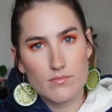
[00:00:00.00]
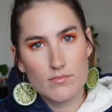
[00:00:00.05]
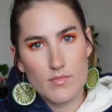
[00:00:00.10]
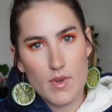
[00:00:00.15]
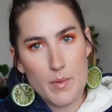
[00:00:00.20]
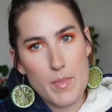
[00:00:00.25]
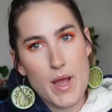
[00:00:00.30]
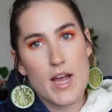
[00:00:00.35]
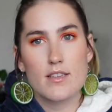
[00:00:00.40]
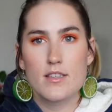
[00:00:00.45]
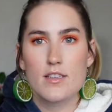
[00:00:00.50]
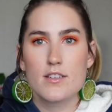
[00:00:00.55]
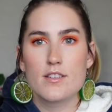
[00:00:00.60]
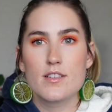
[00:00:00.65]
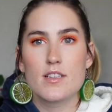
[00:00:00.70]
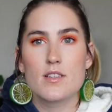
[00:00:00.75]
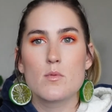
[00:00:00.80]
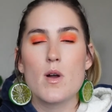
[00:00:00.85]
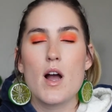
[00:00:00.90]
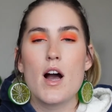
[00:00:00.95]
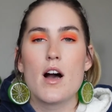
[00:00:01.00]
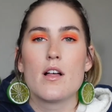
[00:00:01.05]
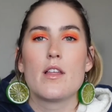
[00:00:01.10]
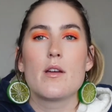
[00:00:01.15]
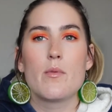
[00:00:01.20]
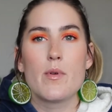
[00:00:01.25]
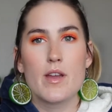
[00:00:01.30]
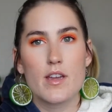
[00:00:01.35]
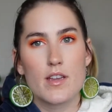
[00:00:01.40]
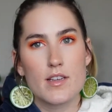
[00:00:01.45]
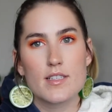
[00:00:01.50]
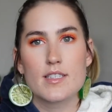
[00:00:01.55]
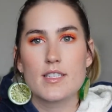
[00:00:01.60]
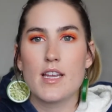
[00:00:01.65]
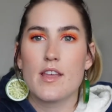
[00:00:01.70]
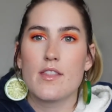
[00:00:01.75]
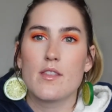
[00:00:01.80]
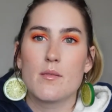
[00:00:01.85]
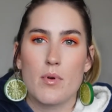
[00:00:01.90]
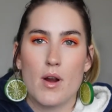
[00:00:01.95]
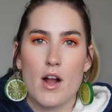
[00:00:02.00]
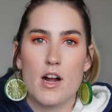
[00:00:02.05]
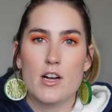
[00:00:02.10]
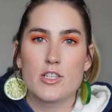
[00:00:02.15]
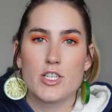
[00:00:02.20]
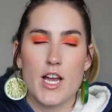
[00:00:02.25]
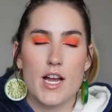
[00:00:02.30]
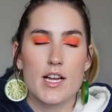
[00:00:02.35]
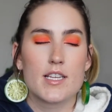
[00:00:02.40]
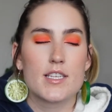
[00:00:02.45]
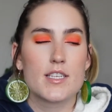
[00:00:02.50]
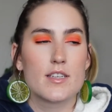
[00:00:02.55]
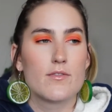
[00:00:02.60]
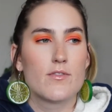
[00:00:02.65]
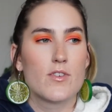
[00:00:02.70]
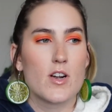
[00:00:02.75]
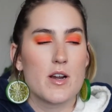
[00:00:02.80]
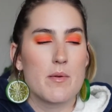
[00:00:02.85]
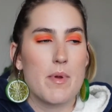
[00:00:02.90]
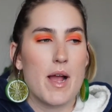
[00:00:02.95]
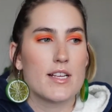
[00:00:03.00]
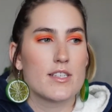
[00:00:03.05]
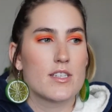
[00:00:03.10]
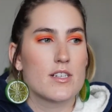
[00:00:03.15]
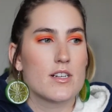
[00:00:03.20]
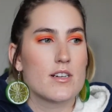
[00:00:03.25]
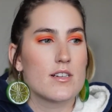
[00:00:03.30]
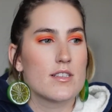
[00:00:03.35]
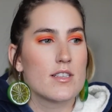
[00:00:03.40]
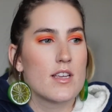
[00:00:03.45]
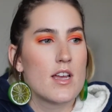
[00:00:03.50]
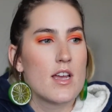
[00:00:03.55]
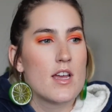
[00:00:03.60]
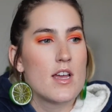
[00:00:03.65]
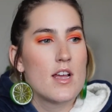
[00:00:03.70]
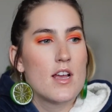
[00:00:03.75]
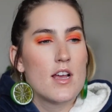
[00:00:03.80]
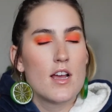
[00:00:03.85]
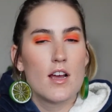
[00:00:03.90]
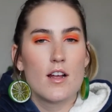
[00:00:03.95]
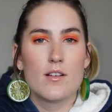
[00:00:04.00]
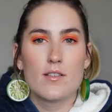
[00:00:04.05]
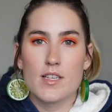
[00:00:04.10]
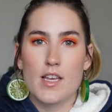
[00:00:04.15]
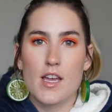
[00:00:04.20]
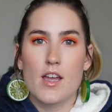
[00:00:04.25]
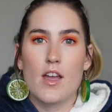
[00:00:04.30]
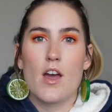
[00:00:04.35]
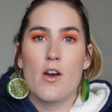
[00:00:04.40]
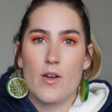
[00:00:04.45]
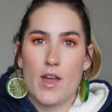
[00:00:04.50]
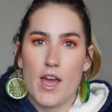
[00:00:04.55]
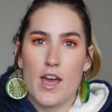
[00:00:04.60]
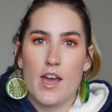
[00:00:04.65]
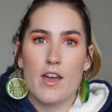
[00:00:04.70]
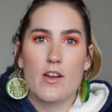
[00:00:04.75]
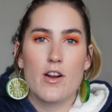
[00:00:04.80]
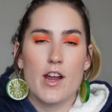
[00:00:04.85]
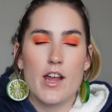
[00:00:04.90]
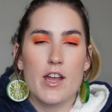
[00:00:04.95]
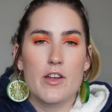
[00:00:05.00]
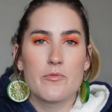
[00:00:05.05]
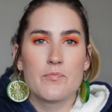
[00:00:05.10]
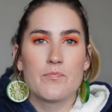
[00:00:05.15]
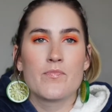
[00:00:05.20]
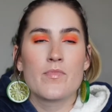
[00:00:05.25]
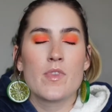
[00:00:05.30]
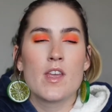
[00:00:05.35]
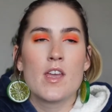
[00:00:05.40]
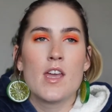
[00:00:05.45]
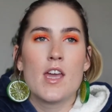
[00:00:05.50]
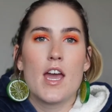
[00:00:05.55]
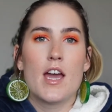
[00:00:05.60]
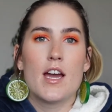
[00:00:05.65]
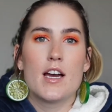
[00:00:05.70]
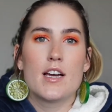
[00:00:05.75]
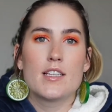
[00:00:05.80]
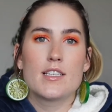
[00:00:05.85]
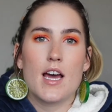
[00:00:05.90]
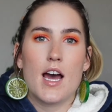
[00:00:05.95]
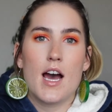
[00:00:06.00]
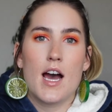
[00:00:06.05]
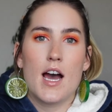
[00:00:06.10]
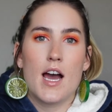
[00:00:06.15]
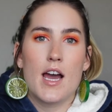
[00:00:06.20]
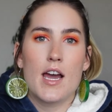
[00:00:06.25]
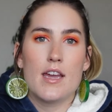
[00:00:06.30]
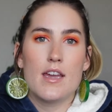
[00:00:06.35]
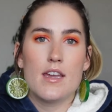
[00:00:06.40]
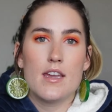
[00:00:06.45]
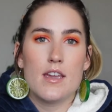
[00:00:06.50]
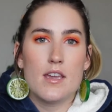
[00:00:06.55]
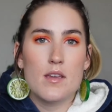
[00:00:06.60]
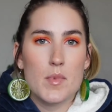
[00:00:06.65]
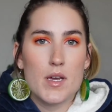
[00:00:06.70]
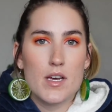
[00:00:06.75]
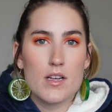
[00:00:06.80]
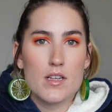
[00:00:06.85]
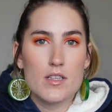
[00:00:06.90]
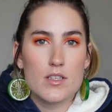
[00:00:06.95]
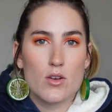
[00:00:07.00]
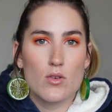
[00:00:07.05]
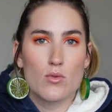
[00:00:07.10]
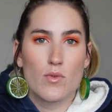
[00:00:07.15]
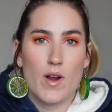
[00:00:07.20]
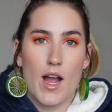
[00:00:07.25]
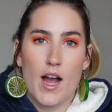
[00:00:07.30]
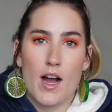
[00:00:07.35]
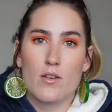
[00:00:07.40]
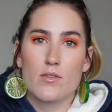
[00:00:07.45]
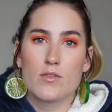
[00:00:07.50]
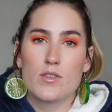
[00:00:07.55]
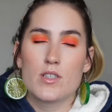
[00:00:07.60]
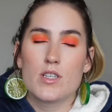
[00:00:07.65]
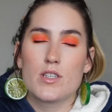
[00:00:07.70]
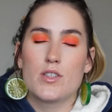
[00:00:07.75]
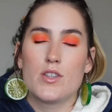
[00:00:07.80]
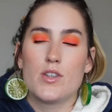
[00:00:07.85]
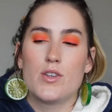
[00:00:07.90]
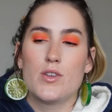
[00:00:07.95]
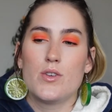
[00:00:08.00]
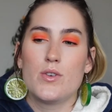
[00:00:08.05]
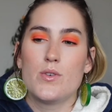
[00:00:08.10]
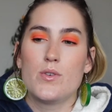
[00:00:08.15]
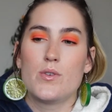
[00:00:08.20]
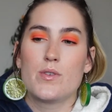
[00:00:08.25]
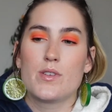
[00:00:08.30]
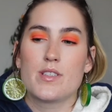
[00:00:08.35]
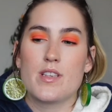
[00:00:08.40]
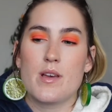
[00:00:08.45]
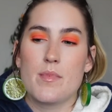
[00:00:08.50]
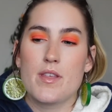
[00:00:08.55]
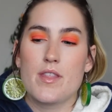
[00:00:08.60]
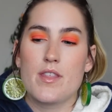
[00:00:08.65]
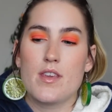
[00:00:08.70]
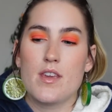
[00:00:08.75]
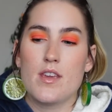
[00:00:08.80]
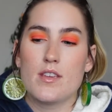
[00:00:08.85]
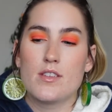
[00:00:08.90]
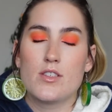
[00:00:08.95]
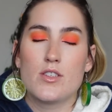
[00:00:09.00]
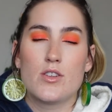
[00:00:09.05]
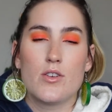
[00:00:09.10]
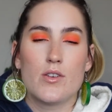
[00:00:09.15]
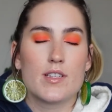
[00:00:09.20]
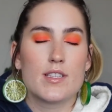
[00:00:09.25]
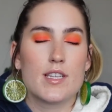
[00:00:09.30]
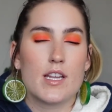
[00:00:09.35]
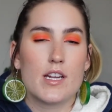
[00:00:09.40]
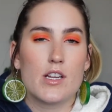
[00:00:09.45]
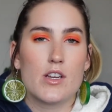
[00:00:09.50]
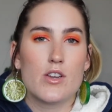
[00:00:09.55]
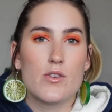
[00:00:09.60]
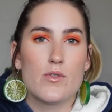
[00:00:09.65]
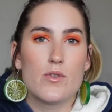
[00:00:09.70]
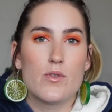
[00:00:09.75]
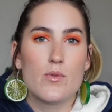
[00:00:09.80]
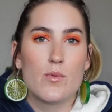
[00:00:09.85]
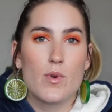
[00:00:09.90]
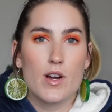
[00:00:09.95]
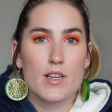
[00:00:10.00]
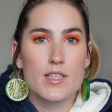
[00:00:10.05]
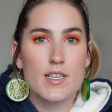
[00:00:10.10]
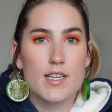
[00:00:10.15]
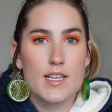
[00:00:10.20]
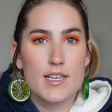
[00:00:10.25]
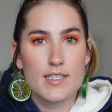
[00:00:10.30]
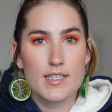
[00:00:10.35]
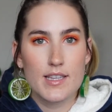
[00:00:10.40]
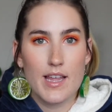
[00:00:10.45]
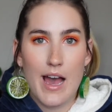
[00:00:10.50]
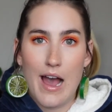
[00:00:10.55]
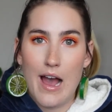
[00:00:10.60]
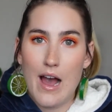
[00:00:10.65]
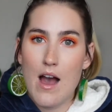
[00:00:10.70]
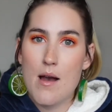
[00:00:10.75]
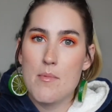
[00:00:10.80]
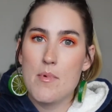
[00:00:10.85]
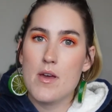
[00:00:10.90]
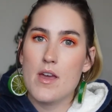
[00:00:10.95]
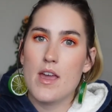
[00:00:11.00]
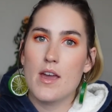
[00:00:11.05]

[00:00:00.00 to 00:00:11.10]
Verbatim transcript: a master's as well. Like we can extend the project for a master's. I was like, okay, great. And I emailed around to some of the students that I knew who worked in his lab